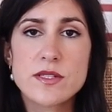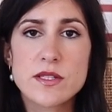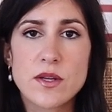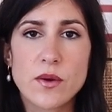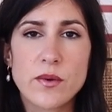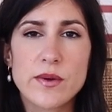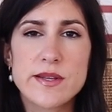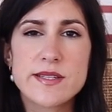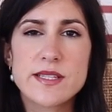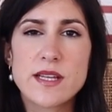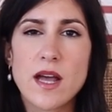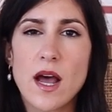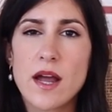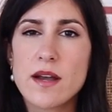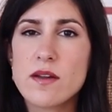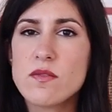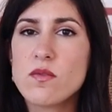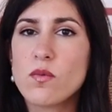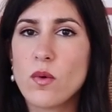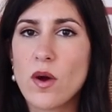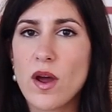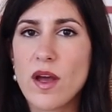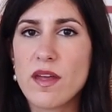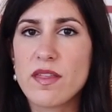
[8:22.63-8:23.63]
so it's kind
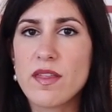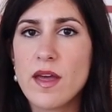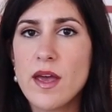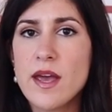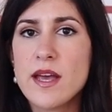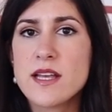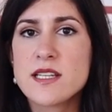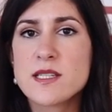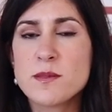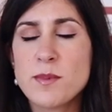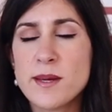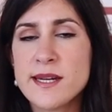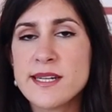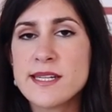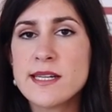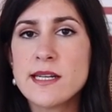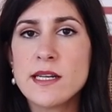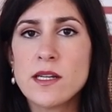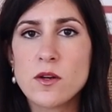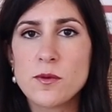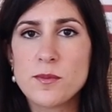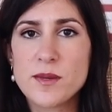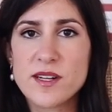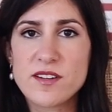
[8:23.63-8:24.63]
of worth spending a
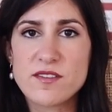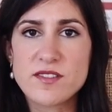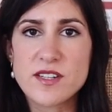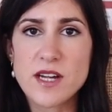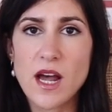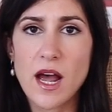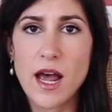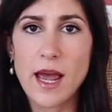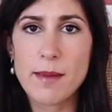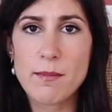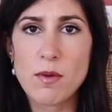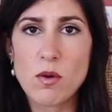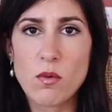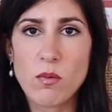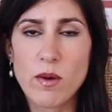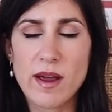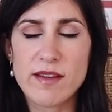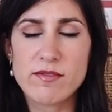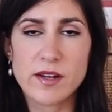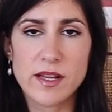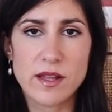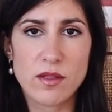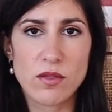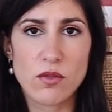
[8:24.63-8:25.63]
little bit of time
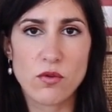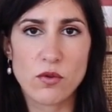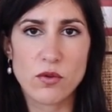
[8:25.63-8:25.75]
rifling